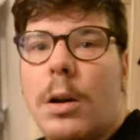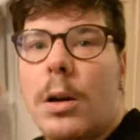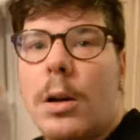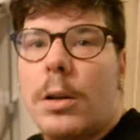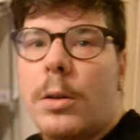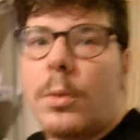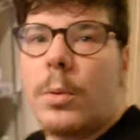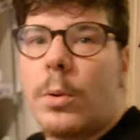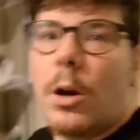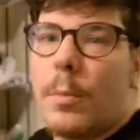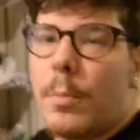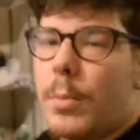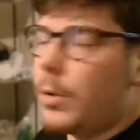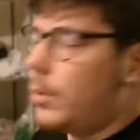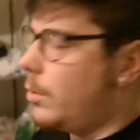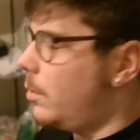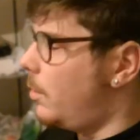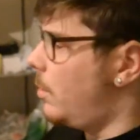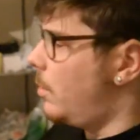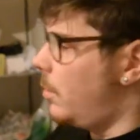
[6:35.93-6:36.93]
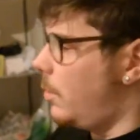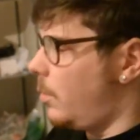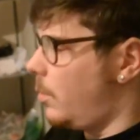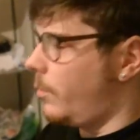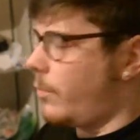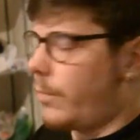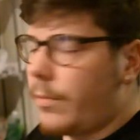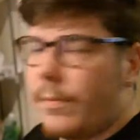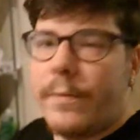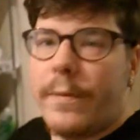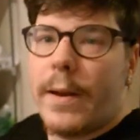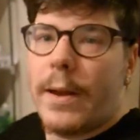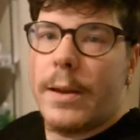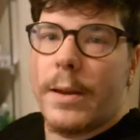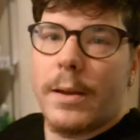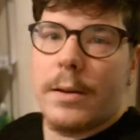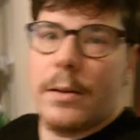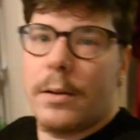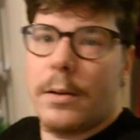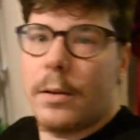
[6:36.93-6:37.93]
guys, we've got a balloon with confetti in.